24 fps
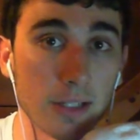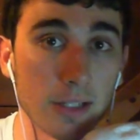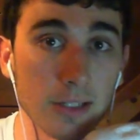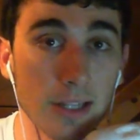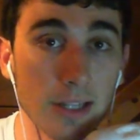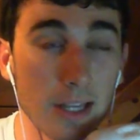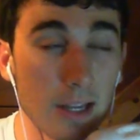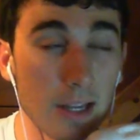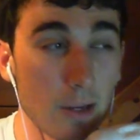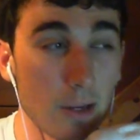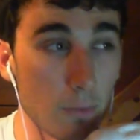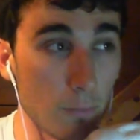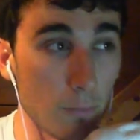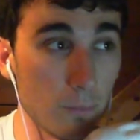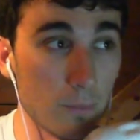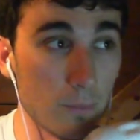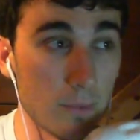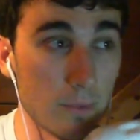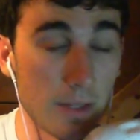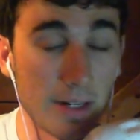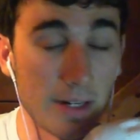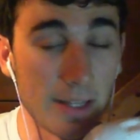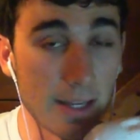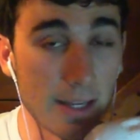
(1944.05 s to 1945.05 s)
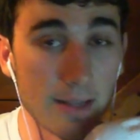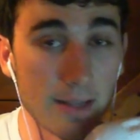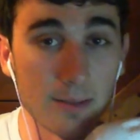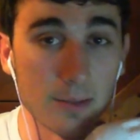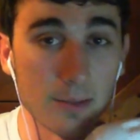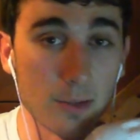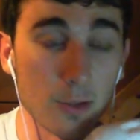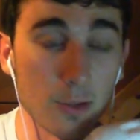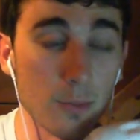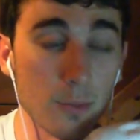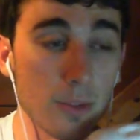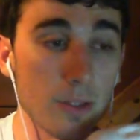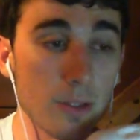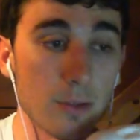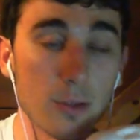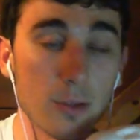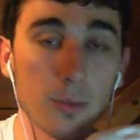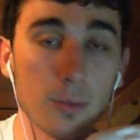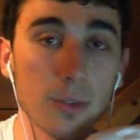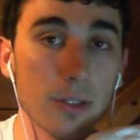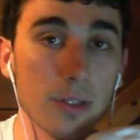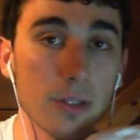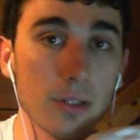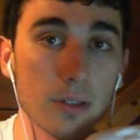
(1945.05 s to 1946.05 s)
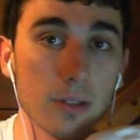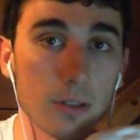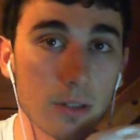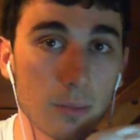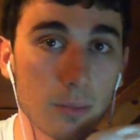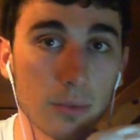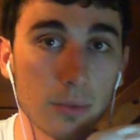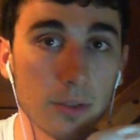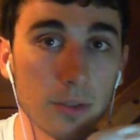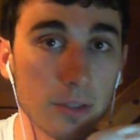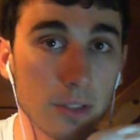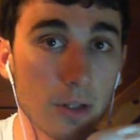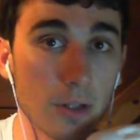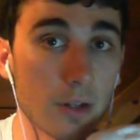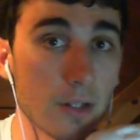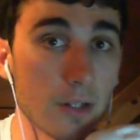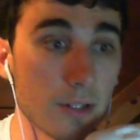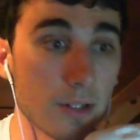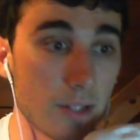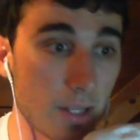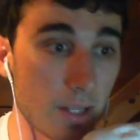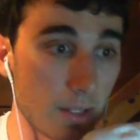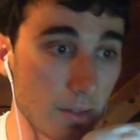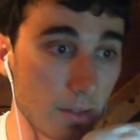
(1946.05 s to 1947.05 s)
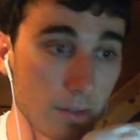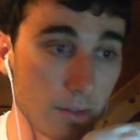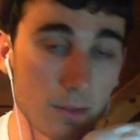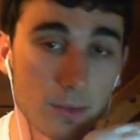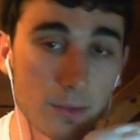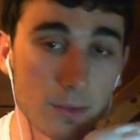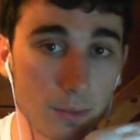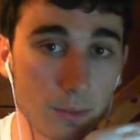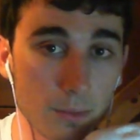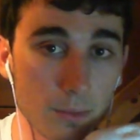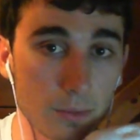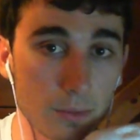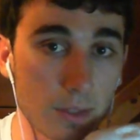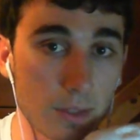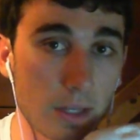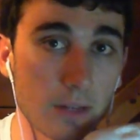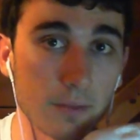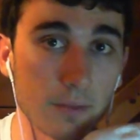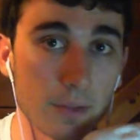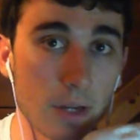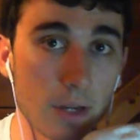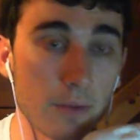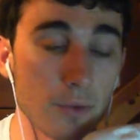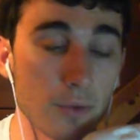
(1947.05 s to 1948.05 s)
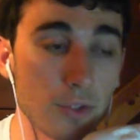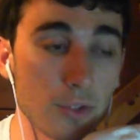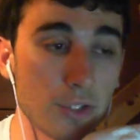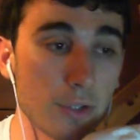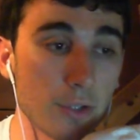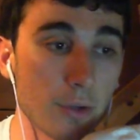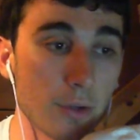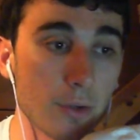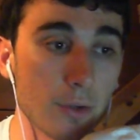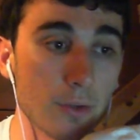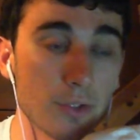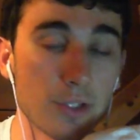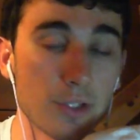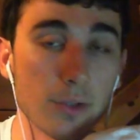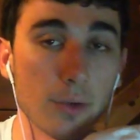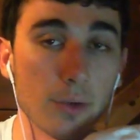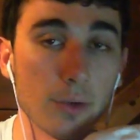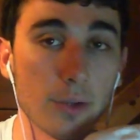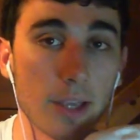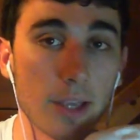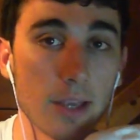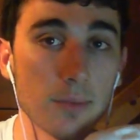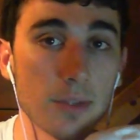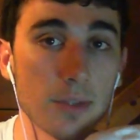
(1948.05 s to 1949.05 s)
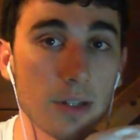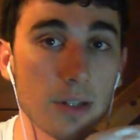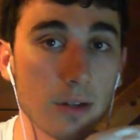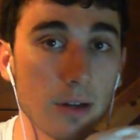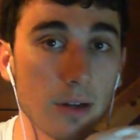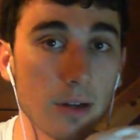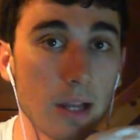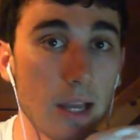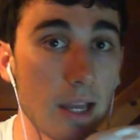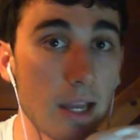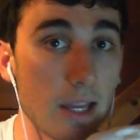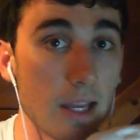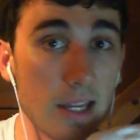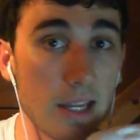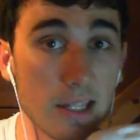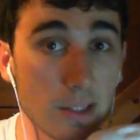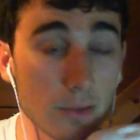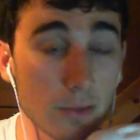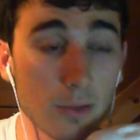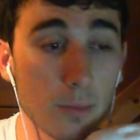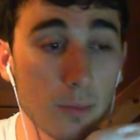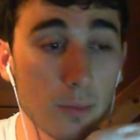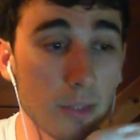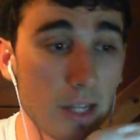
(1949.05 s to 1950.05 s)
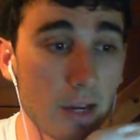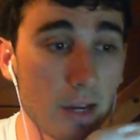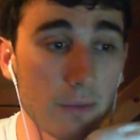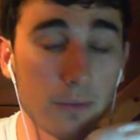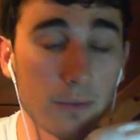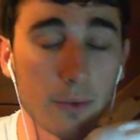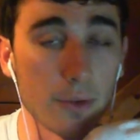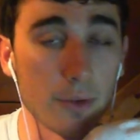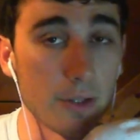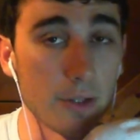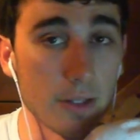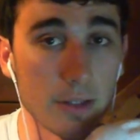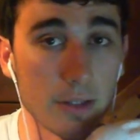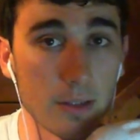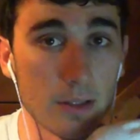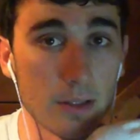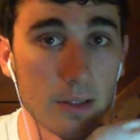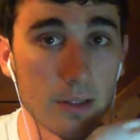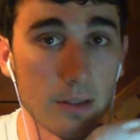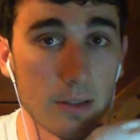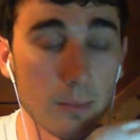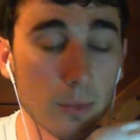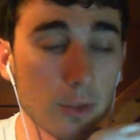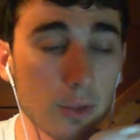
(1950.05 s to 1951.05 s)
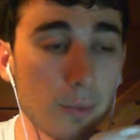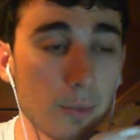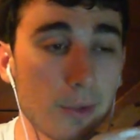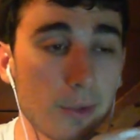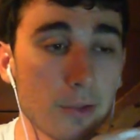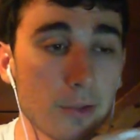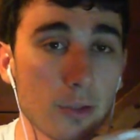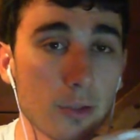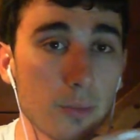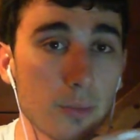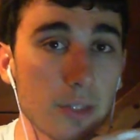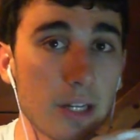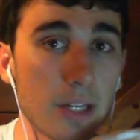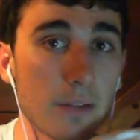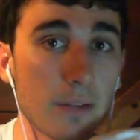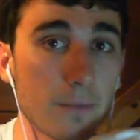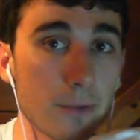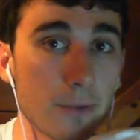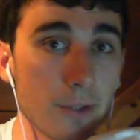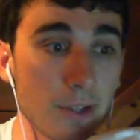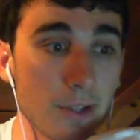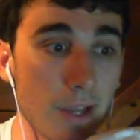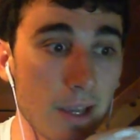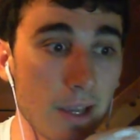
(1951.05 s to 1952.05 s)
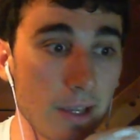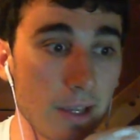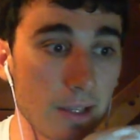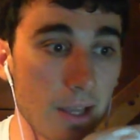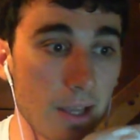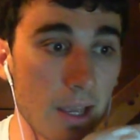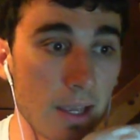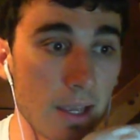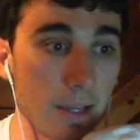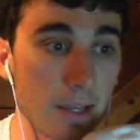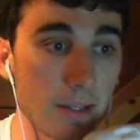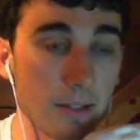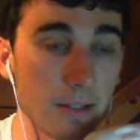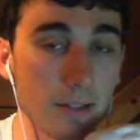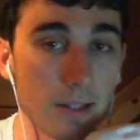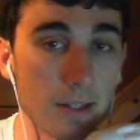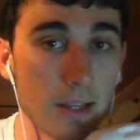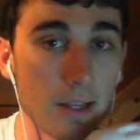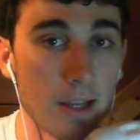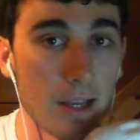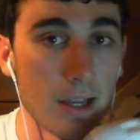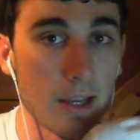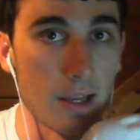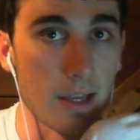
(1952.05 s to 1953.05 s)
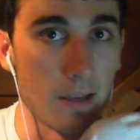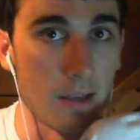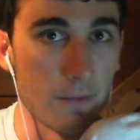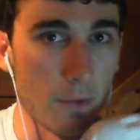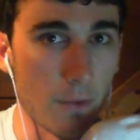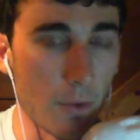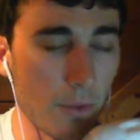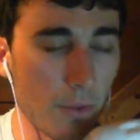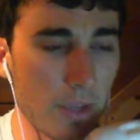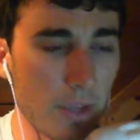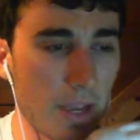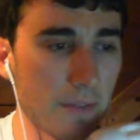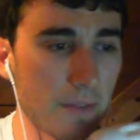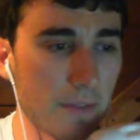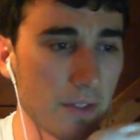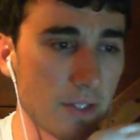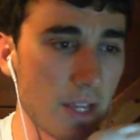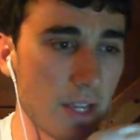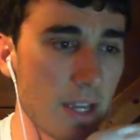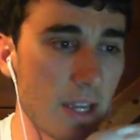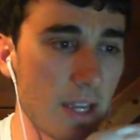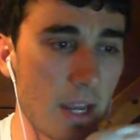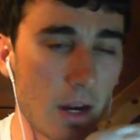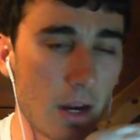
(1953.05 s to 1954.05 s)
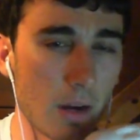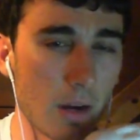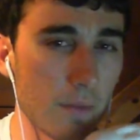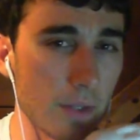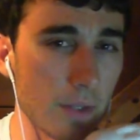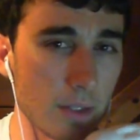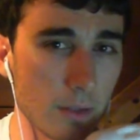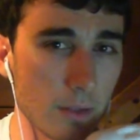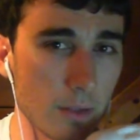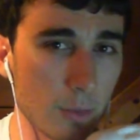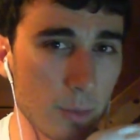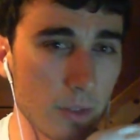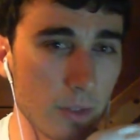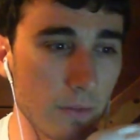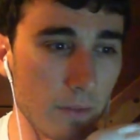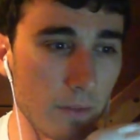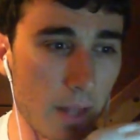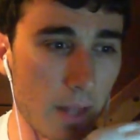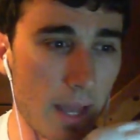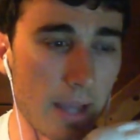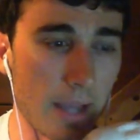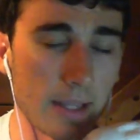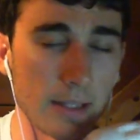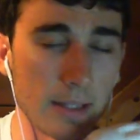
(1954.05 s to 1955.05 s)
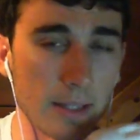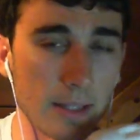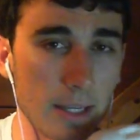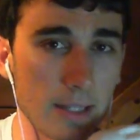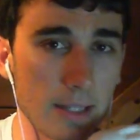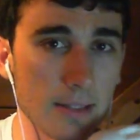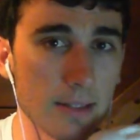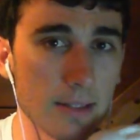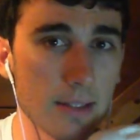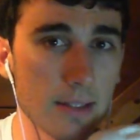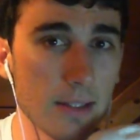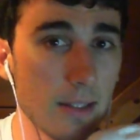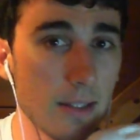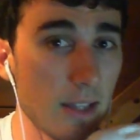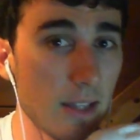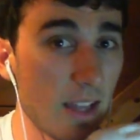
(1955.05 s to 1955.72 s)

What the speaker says: And again, to be completely honest, and to kind of cover Shiro Games here, the multiplayer's only been out for a day, and if all they have to take care of is a little bit of lag and latency,